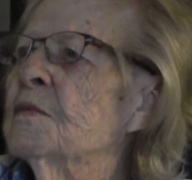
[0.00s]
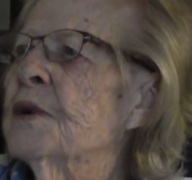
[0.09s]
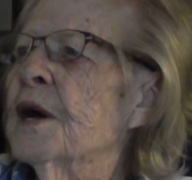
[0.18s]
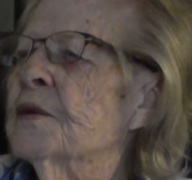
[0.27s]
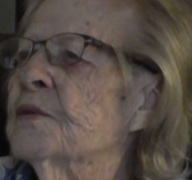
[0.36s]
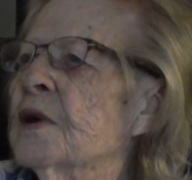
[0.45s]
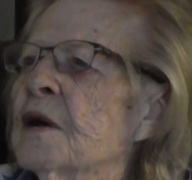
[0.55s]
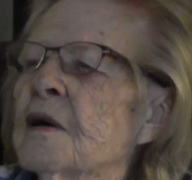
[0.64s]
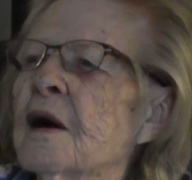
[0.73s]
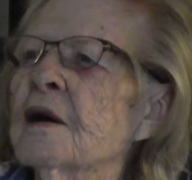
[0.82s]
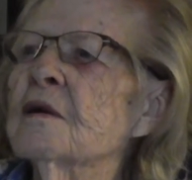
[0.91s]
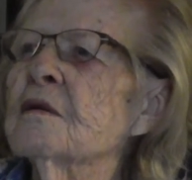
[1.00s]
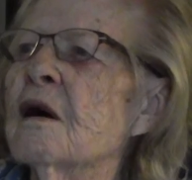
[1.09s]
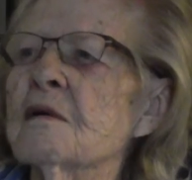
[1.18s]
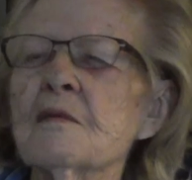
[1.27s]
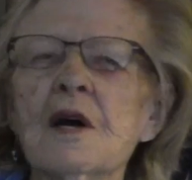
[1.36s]
I
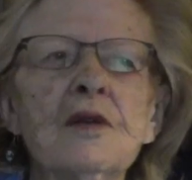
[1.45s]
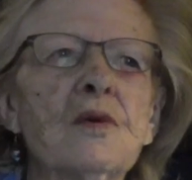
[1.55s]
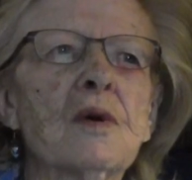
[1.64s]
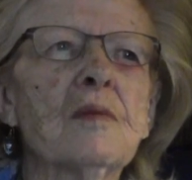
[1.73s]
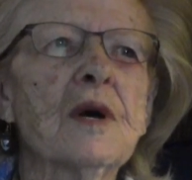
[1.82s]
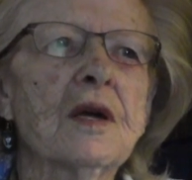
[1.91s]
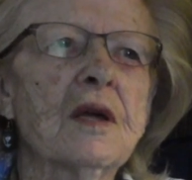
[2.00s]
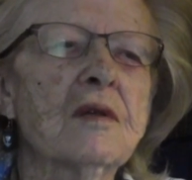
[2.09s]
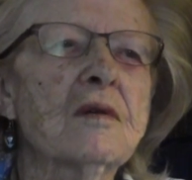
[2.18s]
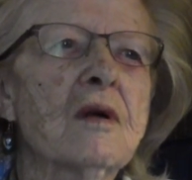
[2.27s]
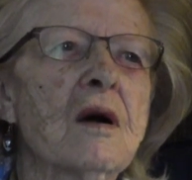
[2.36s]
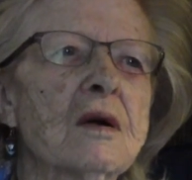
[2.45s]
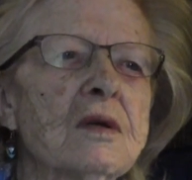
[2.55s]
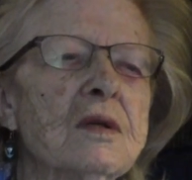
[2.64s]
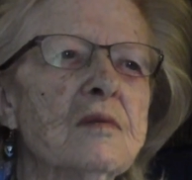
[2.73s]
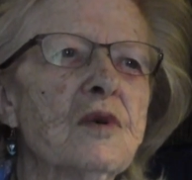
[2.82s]
unlock my door about 8 o'clock
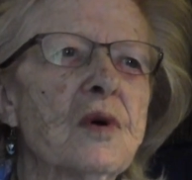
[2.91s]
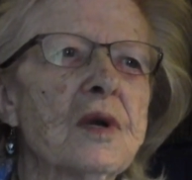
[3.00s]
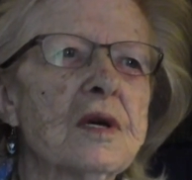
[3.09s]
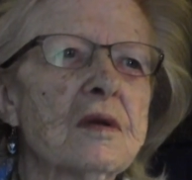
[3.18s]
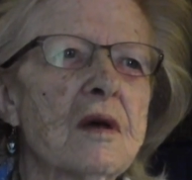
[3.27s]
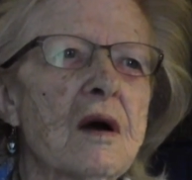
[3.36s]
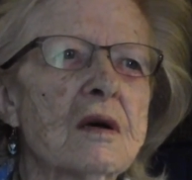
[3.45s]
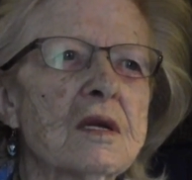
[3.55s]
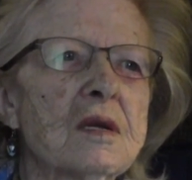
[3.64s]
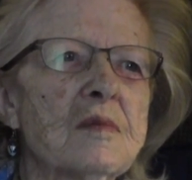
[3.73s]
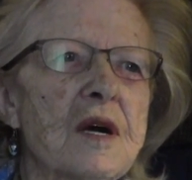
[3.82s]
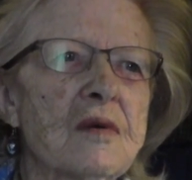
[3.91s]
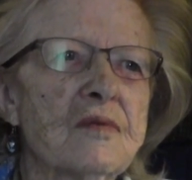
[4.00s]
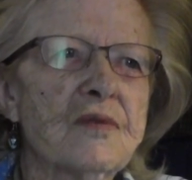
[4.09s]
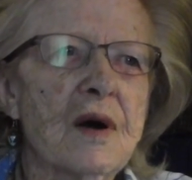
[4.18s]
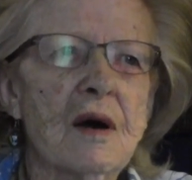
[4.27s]
in the morning and lock it about
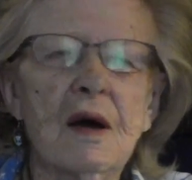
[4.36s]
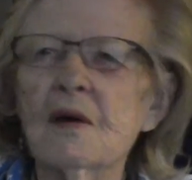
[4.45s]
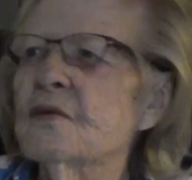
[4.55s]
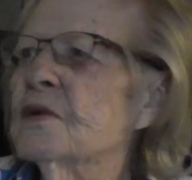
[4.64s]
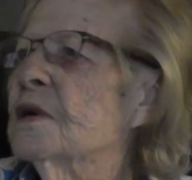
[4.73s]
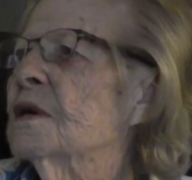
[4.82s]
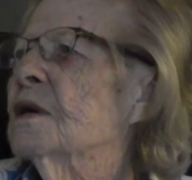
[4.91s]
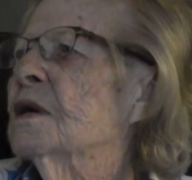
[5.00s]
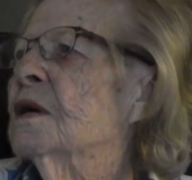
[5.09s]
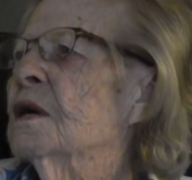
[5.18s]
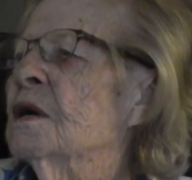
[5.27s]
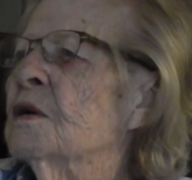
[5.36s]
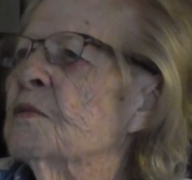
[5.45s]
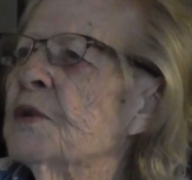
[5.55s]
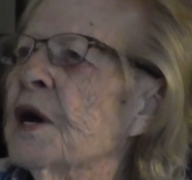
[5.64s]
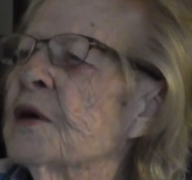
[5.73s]
5.
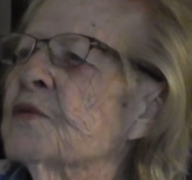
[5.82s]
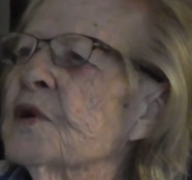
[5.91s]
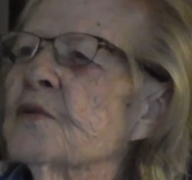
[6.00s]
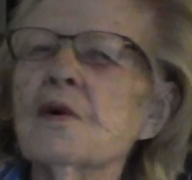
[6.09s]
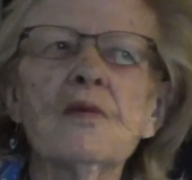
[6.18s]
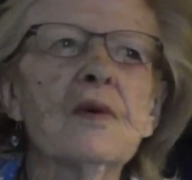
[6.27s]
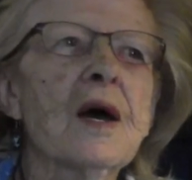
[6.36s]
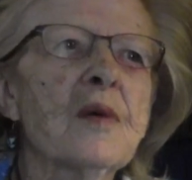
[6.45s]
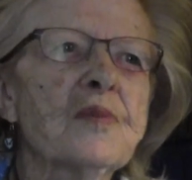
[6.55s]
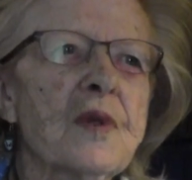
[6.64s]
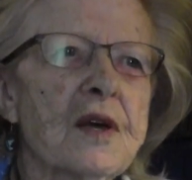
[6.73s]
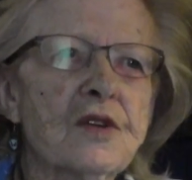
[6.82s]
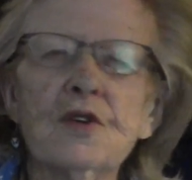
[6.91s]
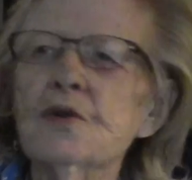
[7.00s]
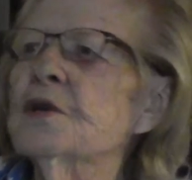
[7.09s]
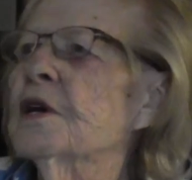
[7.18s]
Patrick will rap
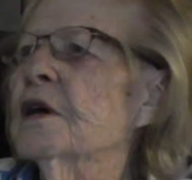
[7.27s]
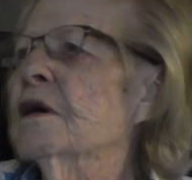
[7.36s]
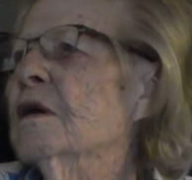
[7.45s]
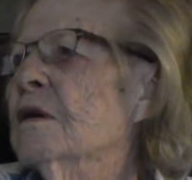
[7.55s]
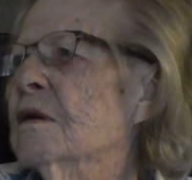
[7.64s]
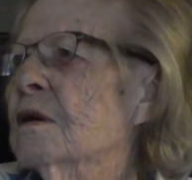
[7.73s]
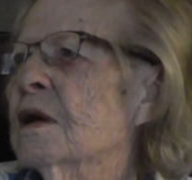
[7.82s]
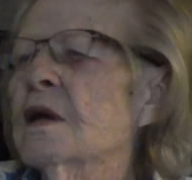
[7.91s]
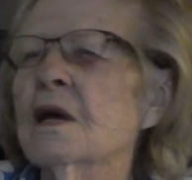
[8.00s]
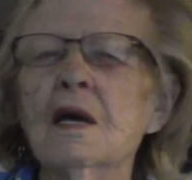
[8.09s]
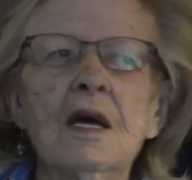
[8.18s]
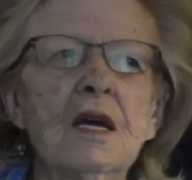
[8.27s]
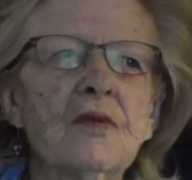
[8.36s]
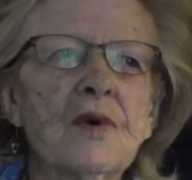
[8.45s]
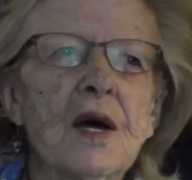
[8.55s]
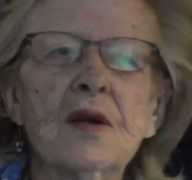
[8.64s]
like you did.
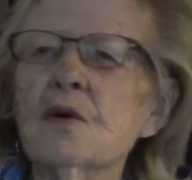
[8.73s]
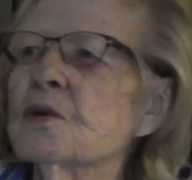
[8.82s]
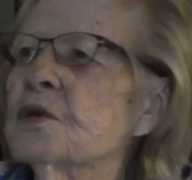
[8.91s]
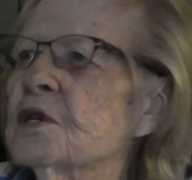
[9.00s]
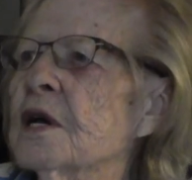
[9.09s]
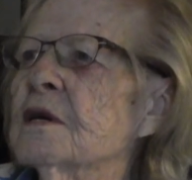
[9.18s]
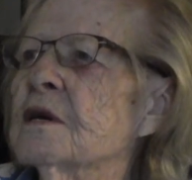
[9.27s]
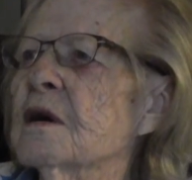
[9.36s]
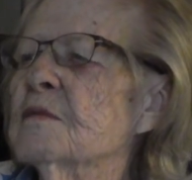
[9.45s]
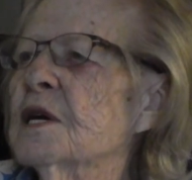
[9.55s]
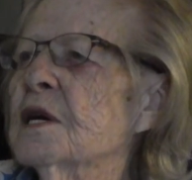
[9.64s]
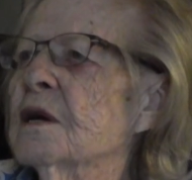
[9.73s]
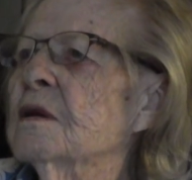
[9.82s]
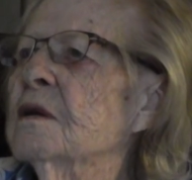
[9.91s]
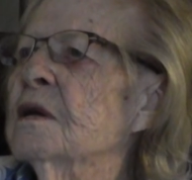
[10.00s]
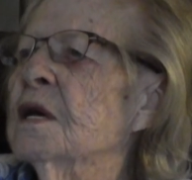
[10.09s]
If I don't say come
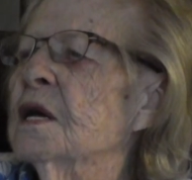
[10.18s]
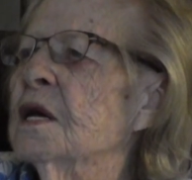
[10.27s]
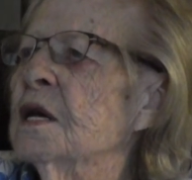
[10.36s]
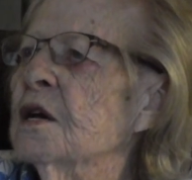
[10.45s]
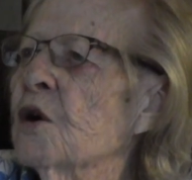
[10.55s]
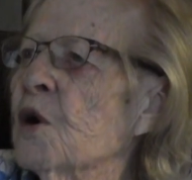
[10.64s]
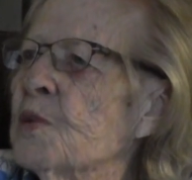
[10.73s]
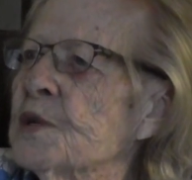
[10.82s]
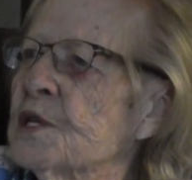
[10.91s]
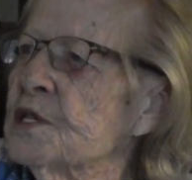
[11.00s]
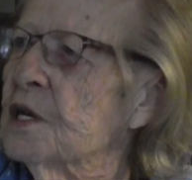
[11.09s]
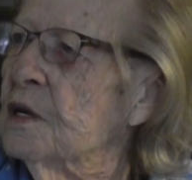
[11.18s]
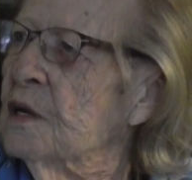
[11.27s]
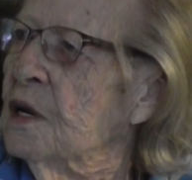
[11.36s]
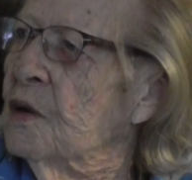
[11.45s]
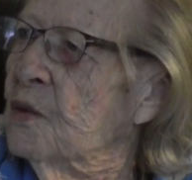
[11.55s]
in, he opens it,
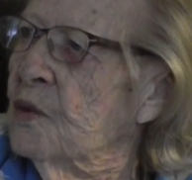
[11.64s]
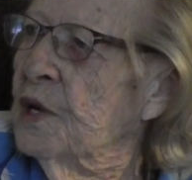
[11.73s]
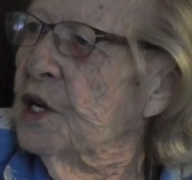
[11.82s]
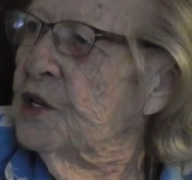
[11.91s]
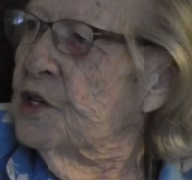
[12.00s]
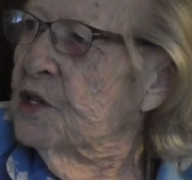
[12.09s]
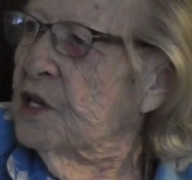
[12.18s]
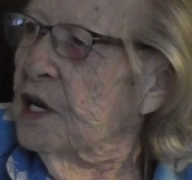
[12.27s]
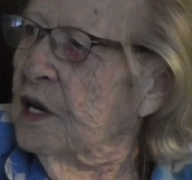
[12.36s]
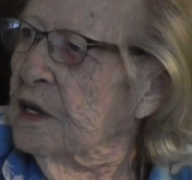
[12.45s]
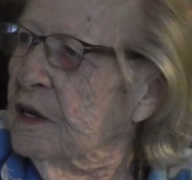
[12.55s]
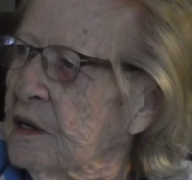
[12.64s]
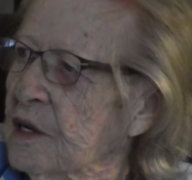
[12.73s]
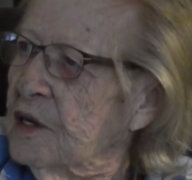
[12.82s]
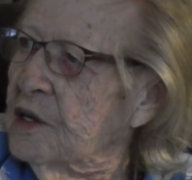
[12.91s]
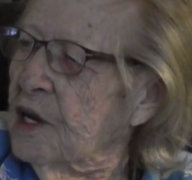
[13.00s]
reaches in and
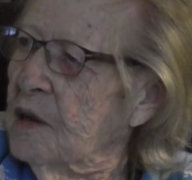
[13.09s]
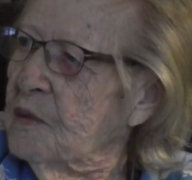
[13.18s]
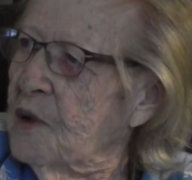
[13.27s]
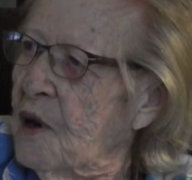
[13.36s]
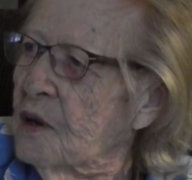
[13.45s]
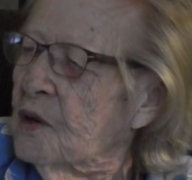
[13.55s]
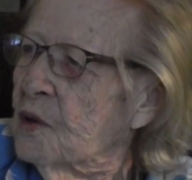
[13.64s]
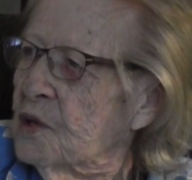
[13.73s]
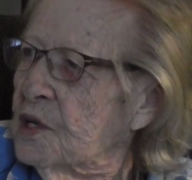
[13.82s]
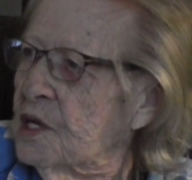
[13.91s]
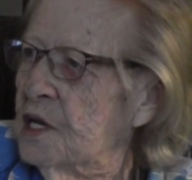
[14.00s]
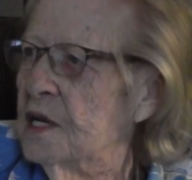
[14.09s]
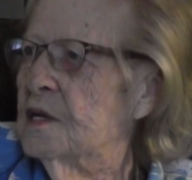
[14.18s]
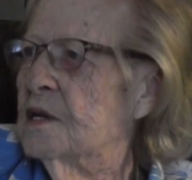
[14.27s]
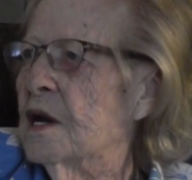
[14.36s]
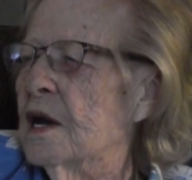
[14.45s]
gets that Broncos
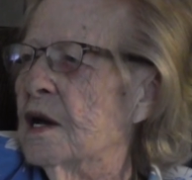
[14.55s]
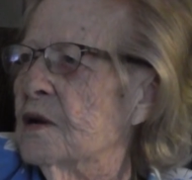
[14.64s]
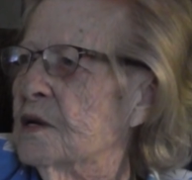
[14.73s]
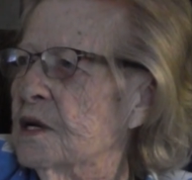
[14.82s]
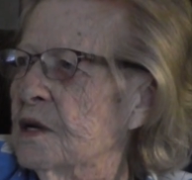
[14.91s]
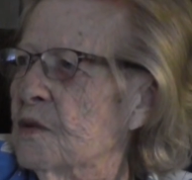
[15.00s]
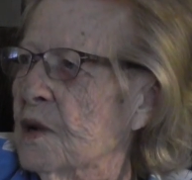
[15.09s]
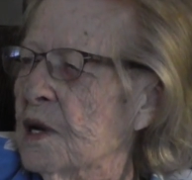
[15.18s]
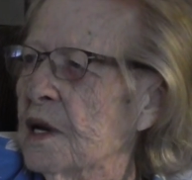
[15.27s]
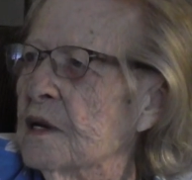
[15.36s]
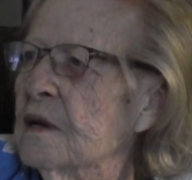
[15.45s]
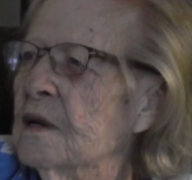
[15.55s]
key ring.